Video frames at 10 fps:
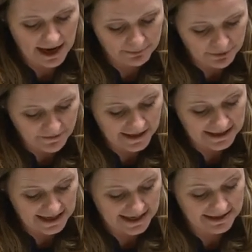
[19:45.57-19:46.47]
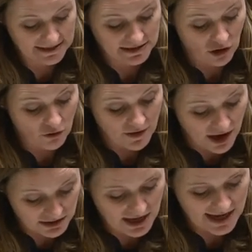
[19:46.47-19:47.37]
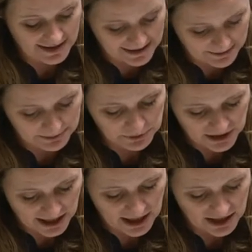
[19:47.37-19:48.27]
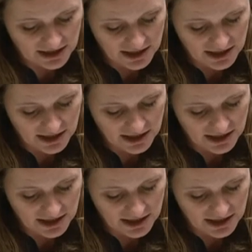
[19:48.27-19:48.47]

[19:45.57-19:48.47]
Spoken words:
and prevent cases of unacceptable care,